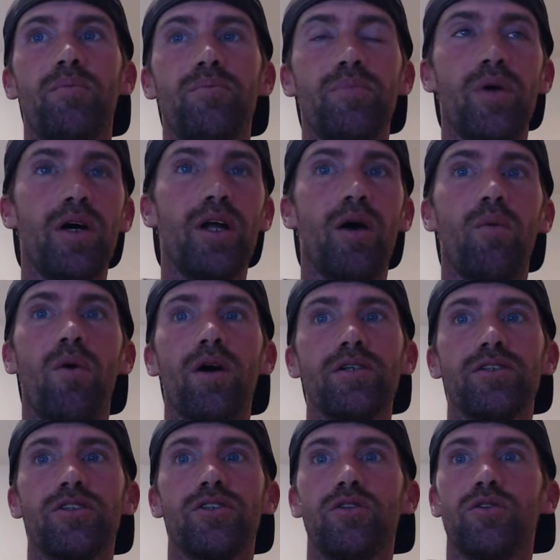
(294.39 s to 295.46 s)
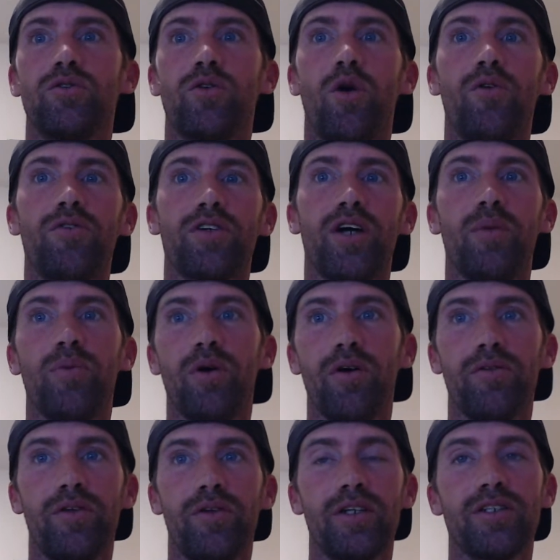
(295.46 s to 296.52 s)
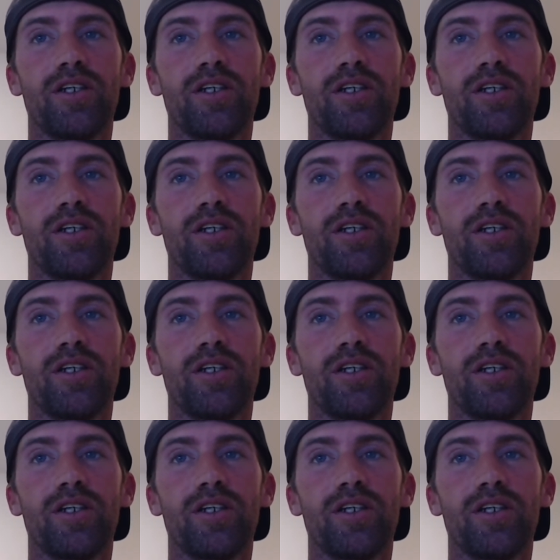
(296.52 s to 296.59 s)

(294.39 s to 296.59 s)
But I want to go over a couple of things.